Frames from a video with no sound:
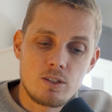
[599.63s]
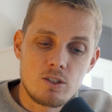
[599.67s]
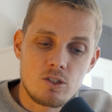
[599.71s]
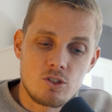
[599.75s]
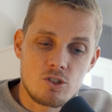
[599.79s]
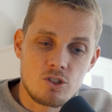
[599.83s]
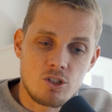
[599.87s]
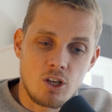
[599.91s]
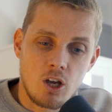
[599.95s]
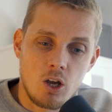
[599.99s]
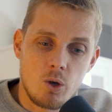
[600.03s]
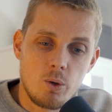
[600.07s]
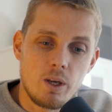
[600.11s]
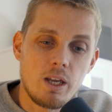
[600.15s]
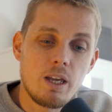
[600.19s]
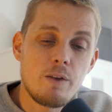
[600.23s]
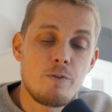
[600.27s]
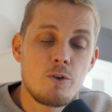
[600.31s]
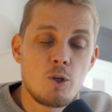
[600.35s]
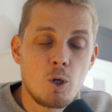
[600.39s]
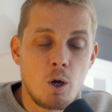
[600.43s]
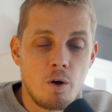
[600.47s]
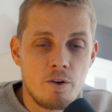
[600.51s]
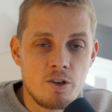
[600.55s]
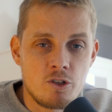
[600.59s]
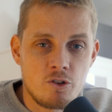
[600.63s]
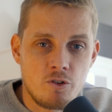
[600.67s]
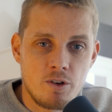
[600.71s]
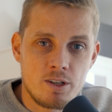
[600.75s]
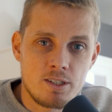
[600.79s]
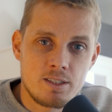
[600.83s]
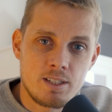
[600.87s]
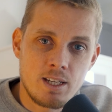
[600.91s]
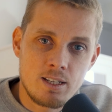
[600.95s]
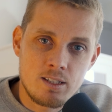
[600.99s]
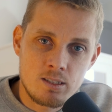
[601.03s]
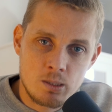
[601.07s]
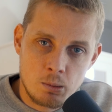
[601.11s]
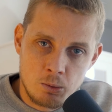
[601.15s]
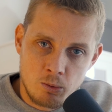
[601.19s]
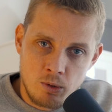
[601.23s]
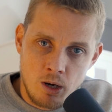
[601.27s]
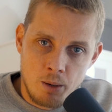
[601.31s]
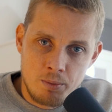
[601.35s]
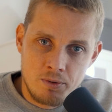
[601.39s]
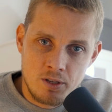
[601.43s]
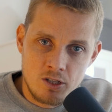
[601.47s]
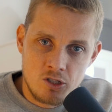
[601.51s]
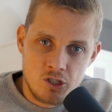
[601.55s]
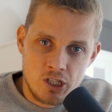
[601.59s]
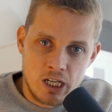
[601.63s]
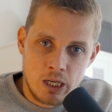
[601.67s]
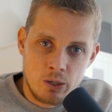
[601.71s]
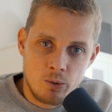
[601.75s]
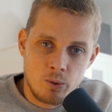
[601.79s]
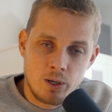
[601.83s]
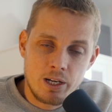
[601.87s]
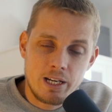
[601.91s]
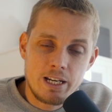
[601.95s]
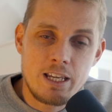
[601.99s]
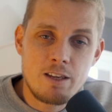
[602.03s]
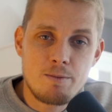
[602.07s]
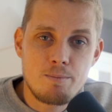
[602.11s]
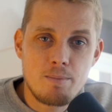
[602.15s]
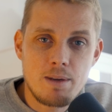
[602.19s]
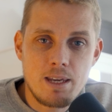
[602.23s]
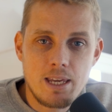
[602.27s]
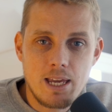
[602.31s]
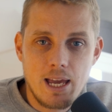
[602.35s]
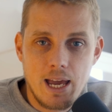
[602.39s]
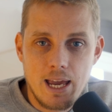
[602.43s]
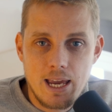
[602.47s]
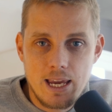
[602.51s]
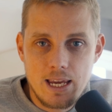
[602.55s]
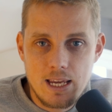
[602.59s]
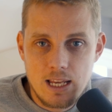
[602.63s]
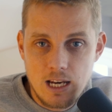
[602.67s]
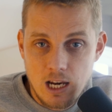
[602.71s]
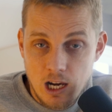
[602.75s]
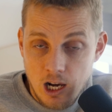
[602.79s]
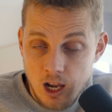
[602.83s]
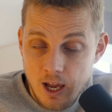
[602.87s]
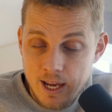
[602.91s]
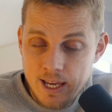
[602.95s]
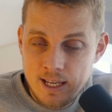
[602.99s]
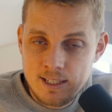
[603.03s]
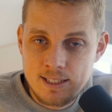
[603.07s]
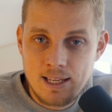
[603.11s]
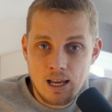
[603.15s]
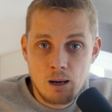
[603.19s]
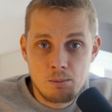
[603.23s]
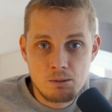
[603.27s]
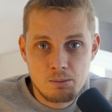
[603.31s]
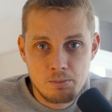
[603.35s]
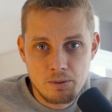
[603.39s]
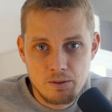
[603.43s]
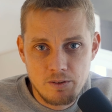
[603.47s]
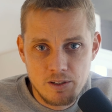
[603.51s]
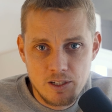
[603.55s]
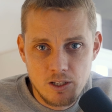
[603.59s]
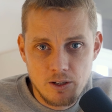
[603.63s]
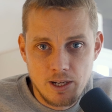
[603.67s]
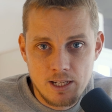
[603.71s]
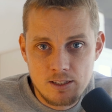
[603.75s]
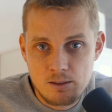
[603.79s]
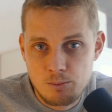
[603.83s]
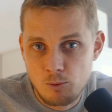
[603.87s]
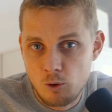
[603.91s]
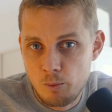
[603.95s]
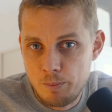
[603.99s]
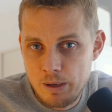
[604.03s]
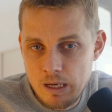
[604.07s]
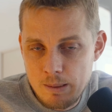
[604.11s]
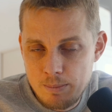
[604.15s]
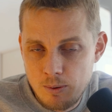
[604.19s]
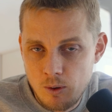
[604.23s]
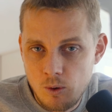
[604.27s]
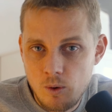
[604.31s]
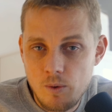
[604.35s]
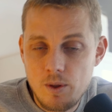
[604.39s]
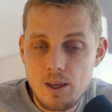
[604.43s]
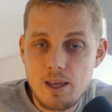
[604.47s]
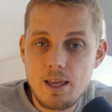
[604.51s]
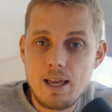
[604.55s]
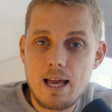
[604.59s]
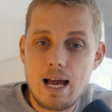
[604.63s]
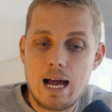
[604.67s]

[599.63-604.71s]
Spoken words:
So if you are interested, subscribe to this channel, leave me a like, it helps me the video get to more people.